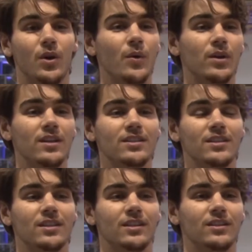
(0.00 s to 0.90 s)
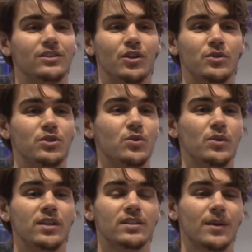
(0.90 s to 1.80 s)
Going into those 2
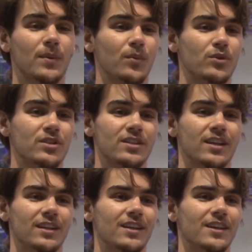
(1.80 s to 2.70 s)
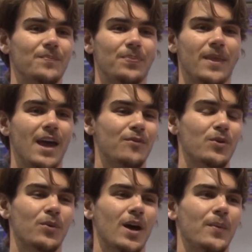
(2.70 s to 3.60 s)
weeks, I remember just like
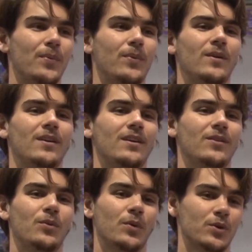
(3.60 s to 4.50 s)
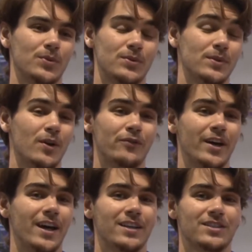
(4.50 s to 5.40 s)
every rep when we were supposed to be going
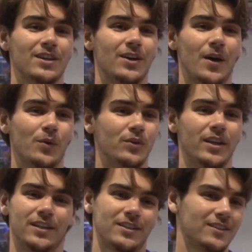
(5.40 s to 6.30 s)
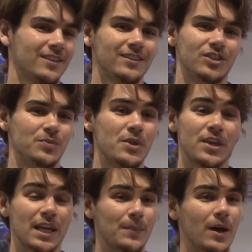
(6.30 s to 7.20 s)
fast, I would like just be
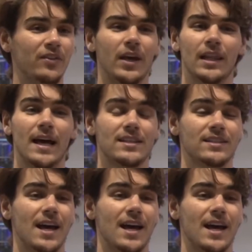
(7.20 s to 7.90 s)
thinking about that last